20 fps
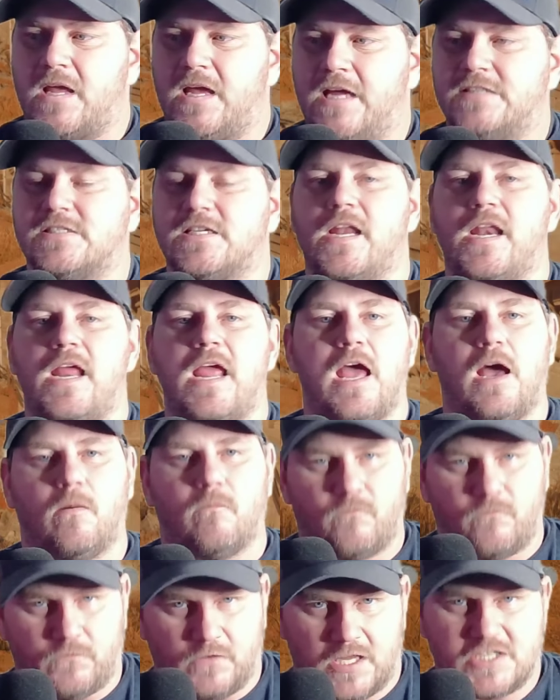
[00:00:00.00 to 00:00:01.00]
it's going to
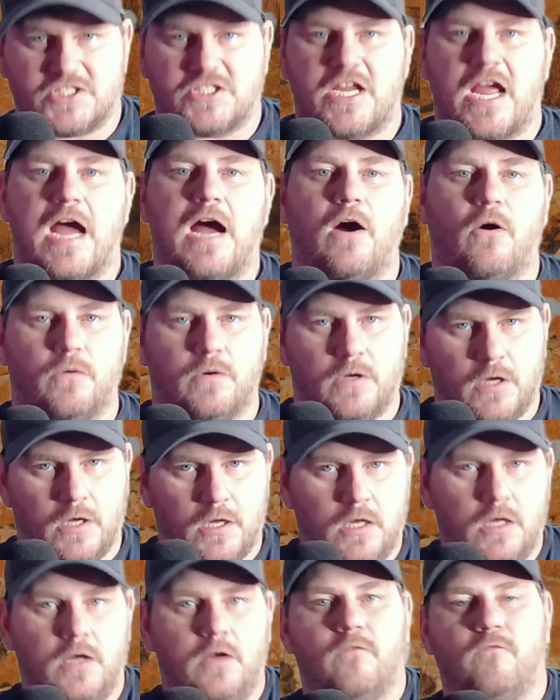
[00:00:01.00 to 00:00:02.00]
help flesh out
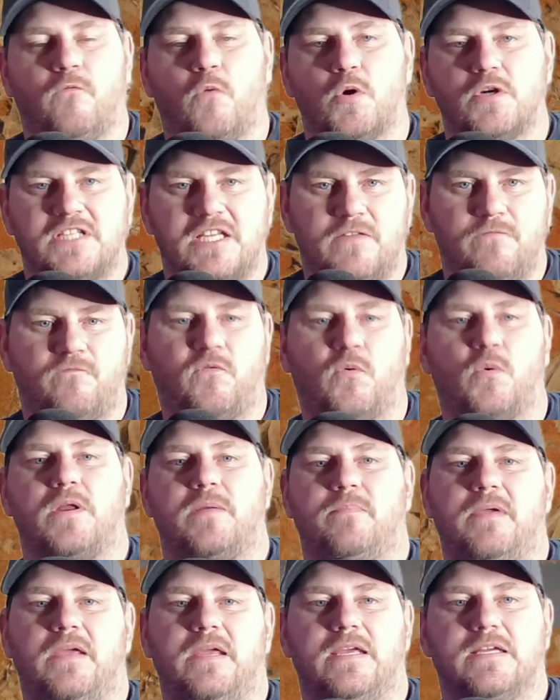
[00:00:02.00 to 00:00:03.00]

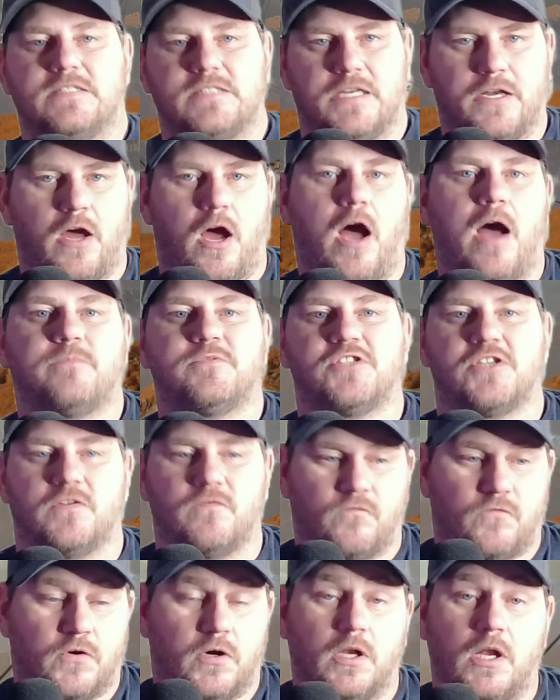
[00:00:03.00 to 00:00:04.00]
1440p as an option
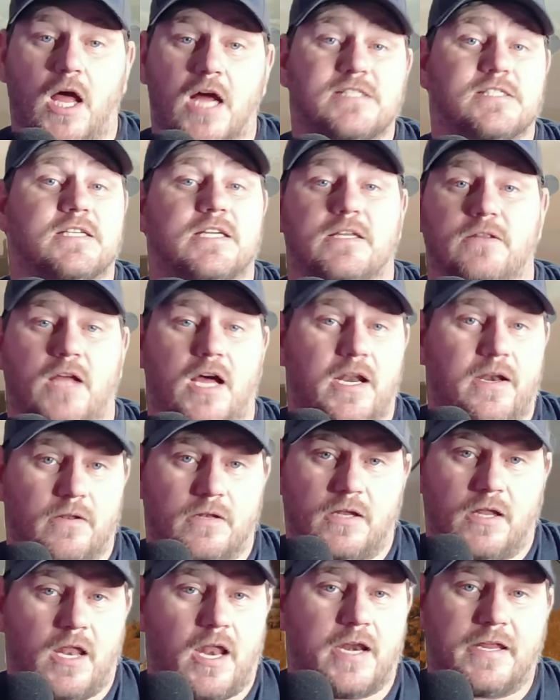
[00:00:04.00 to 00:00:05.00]
for lots of lot a
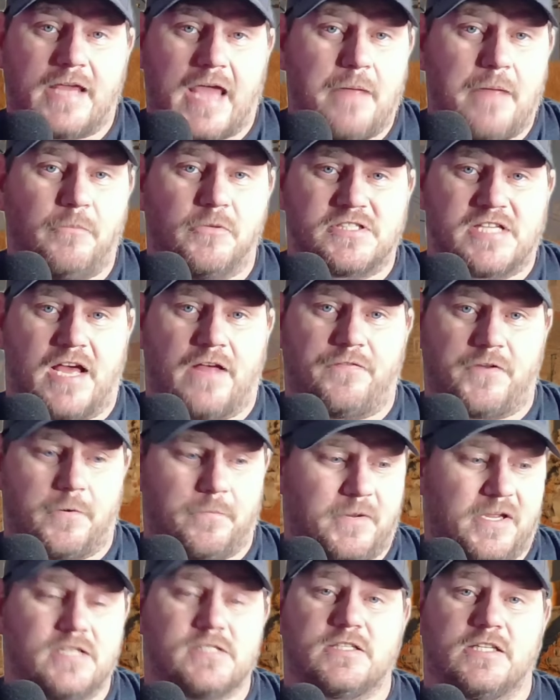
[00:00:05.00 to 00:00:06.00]
lot of gamers out there
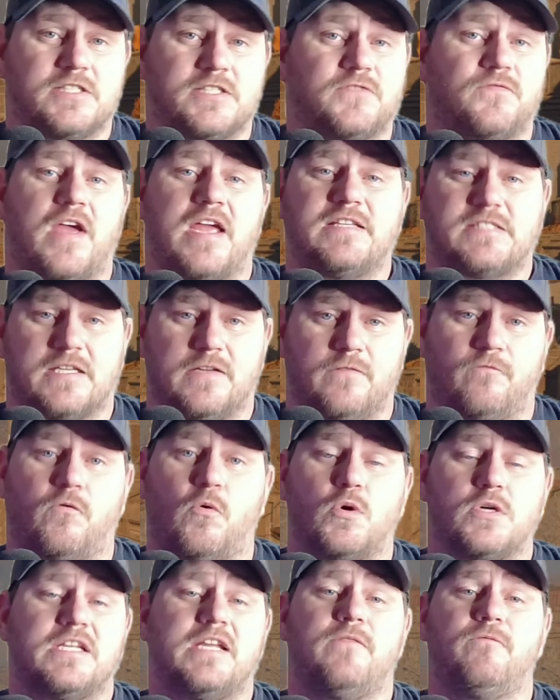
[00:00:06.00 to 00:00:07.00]
because let's face it
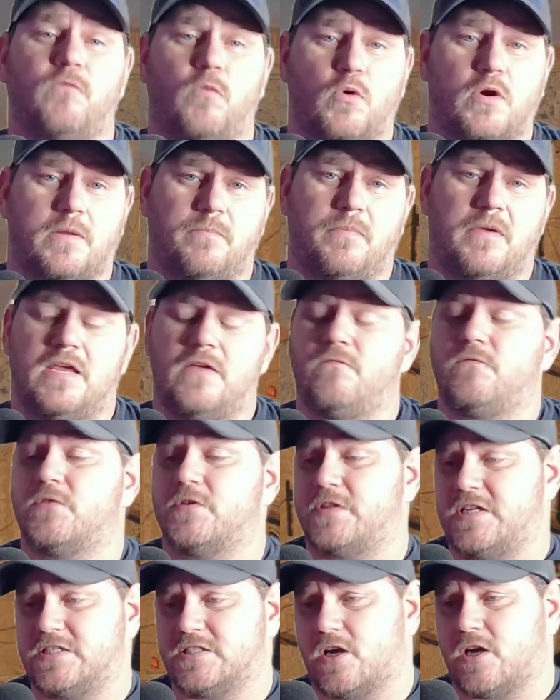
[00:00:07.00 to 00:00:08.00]
1440p for
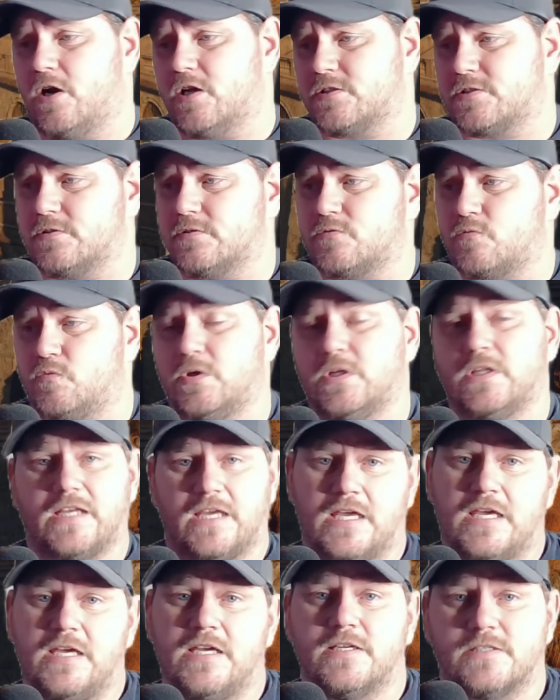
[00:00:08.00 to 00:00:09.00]
these consoles
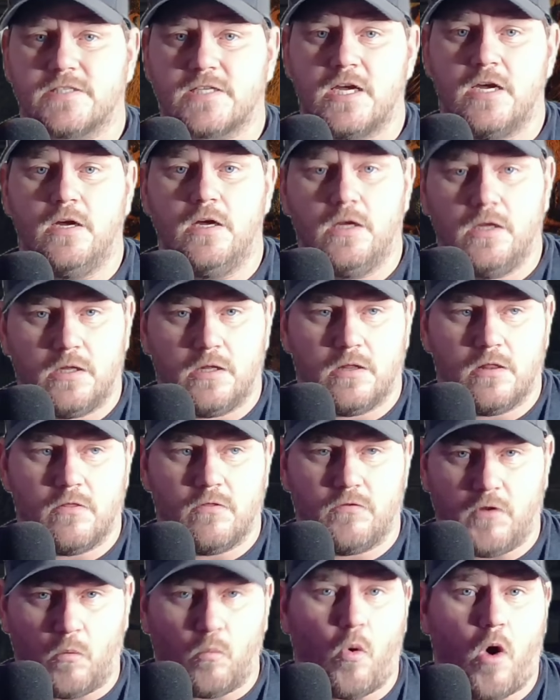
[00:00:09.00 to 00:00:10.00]
really is
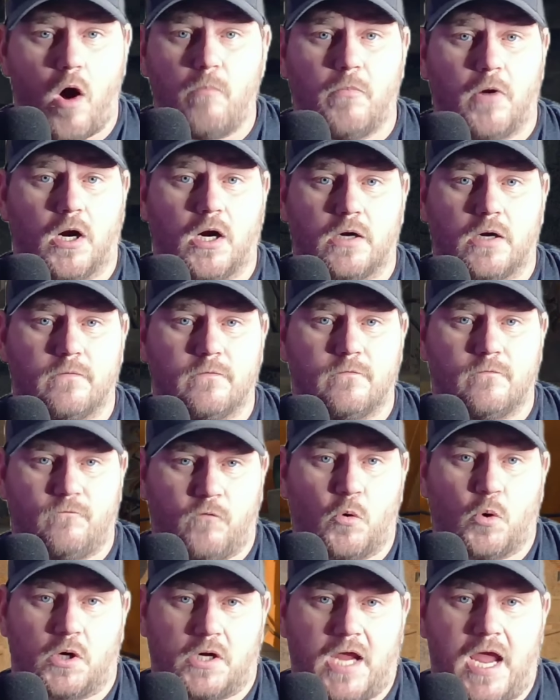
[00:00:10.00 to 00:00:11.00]
the Walmart
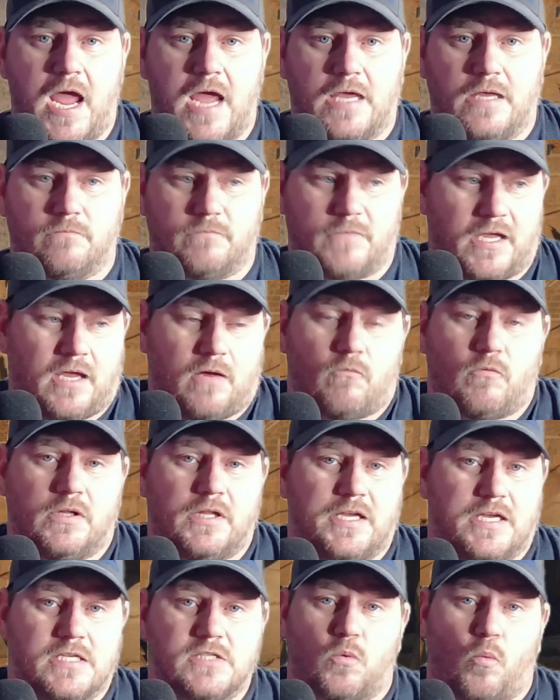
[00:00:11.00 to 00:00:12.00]
4K. Like it
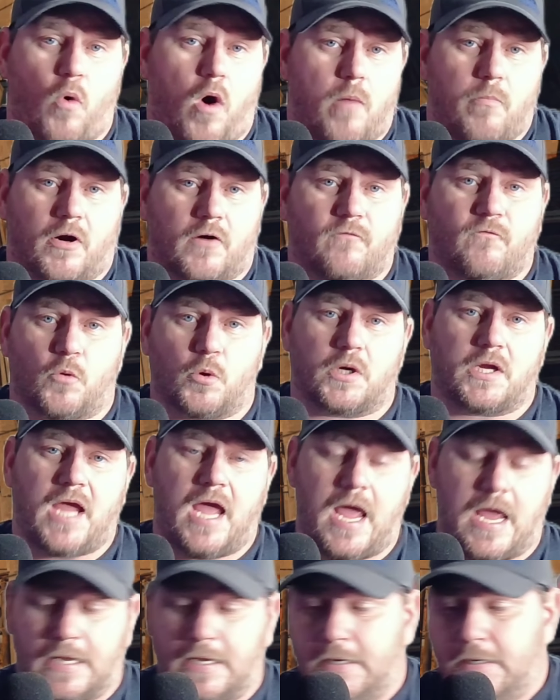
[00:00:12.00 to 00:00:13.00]
really is a Walmart
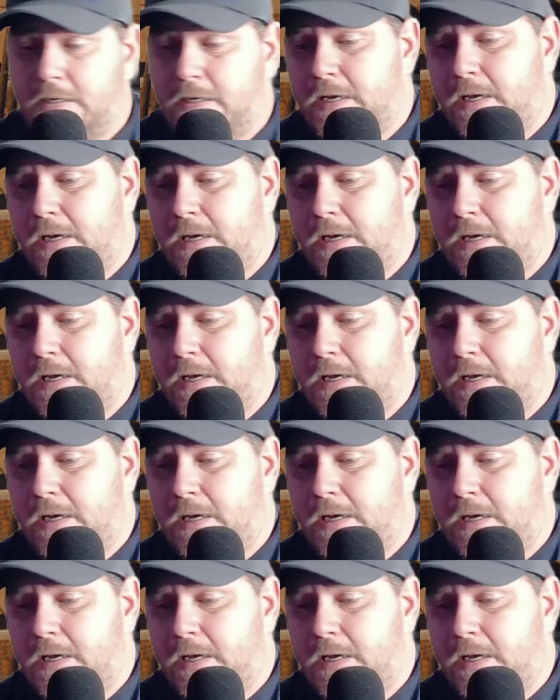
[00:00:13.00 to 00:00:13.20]
4K.